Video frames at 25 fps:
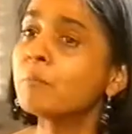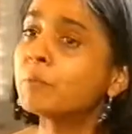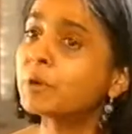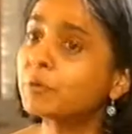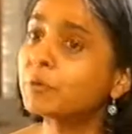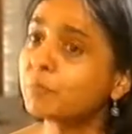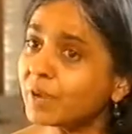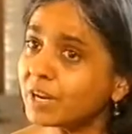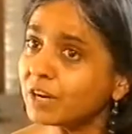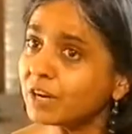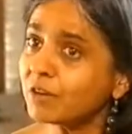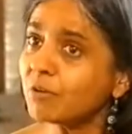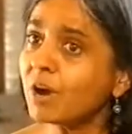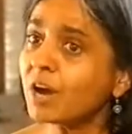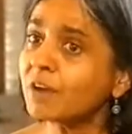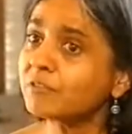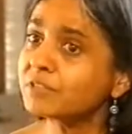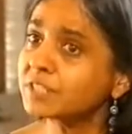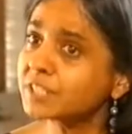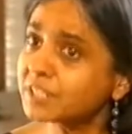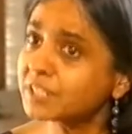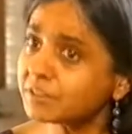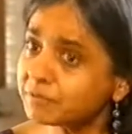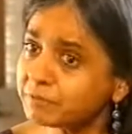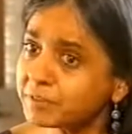But we know
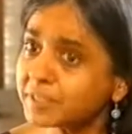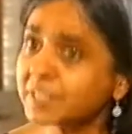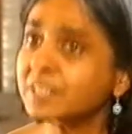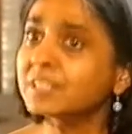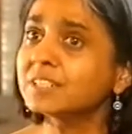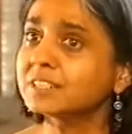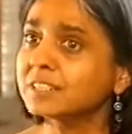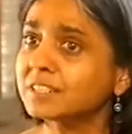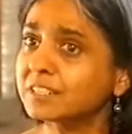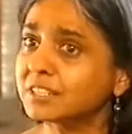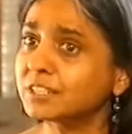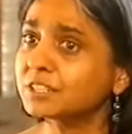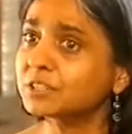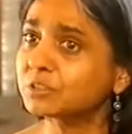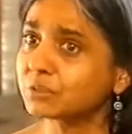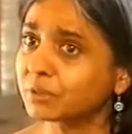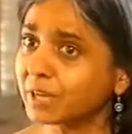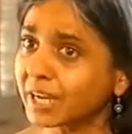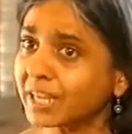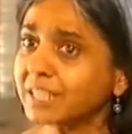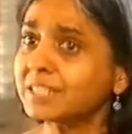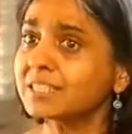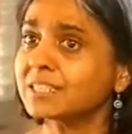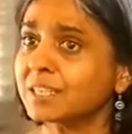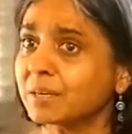how difficult it is to
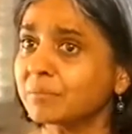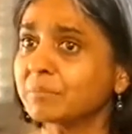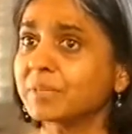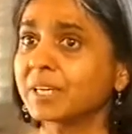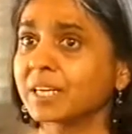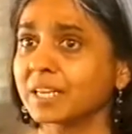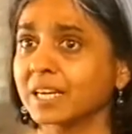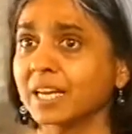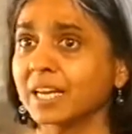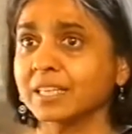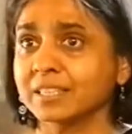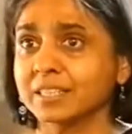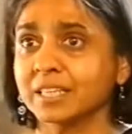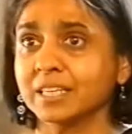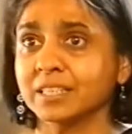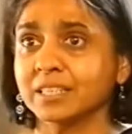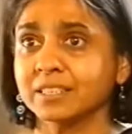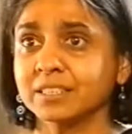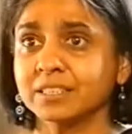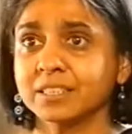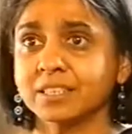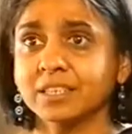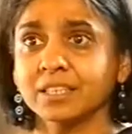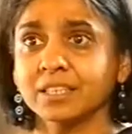get something like that.